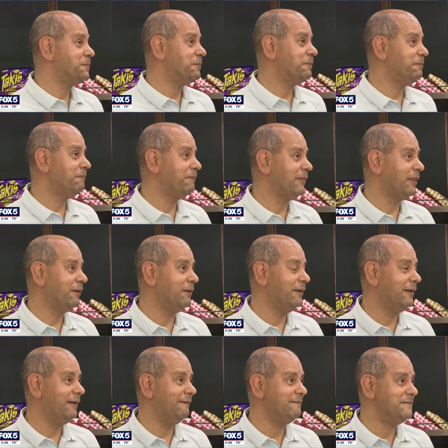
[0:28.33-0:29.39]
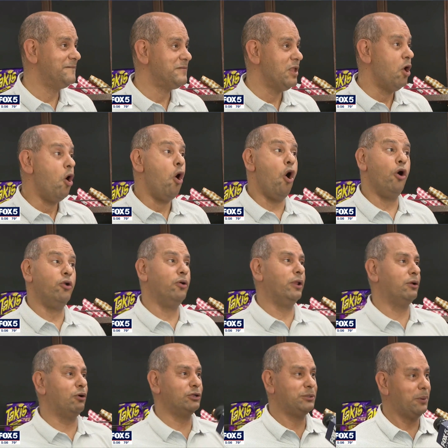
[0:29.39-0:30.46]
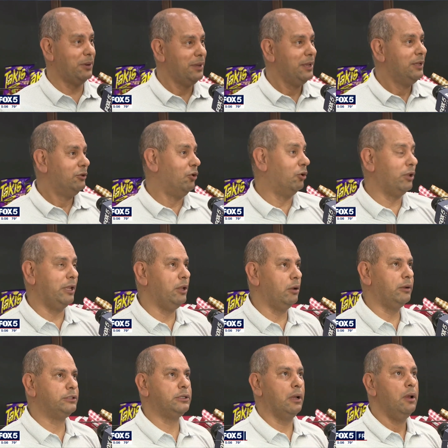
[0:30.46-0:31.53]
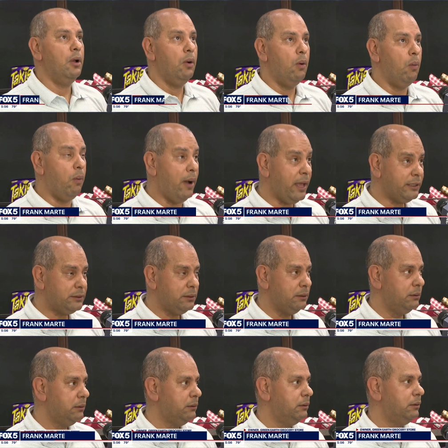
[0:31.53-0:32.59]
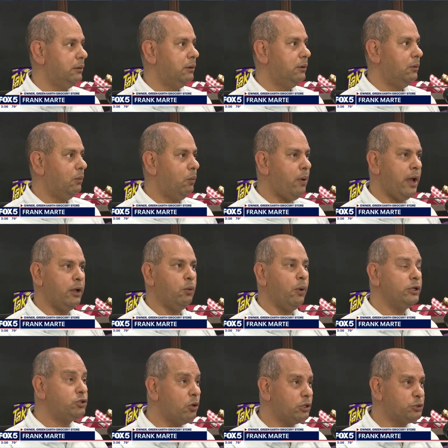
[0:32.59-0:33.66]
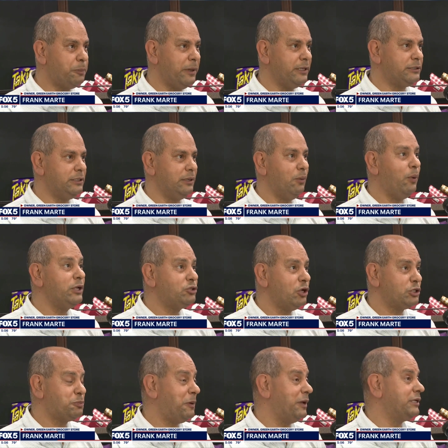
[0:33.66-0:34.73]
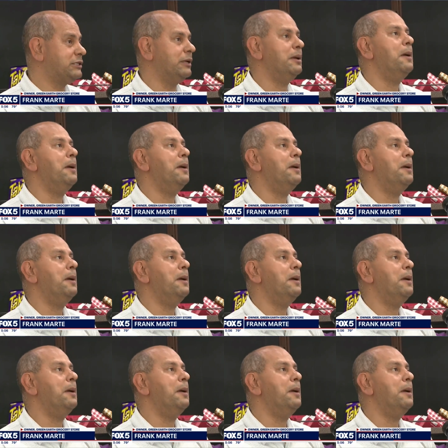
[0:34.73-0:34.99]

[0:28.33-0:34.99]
the reaction from your customers? Oh, customers. no, they no, what? Why? Why so expensive? Why so expensive?